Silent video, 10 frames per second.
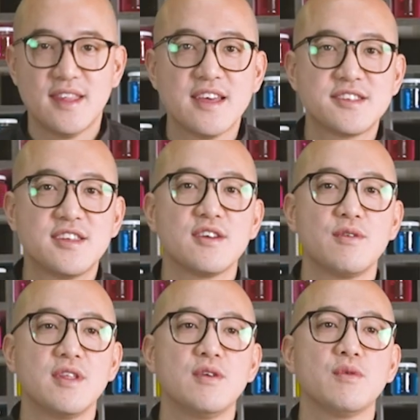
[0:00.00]
The next
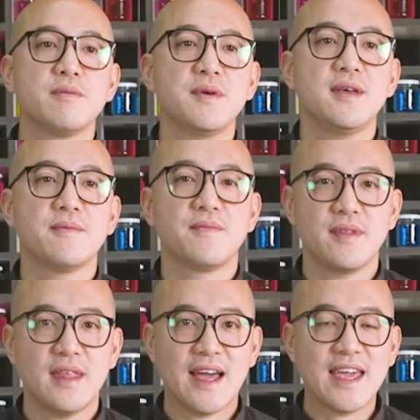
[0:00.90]
ingredient will be
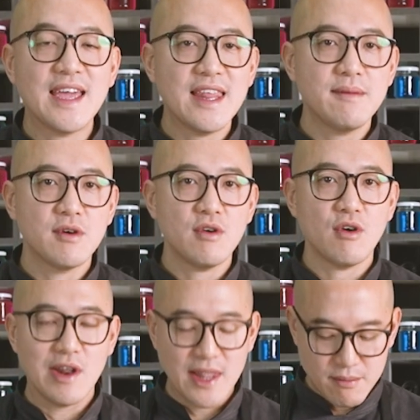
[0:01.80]
ají limo
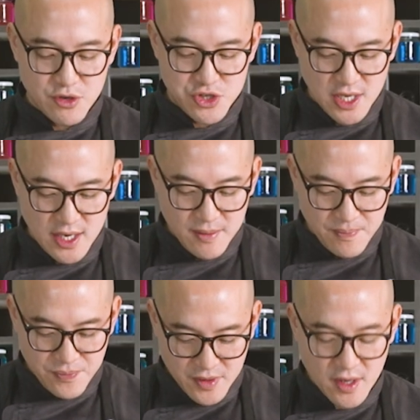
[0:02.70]
or limo chili
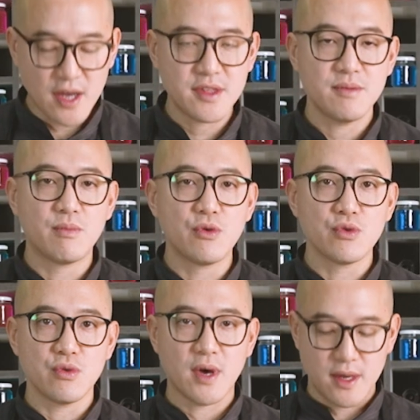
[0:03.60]
cut in
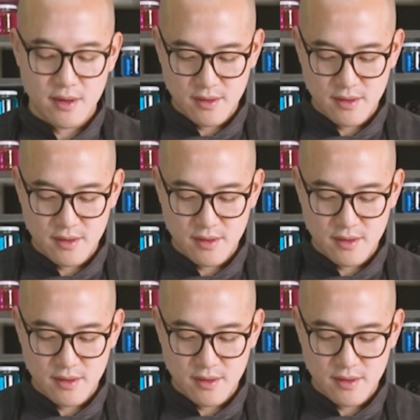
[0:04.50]
brunoise.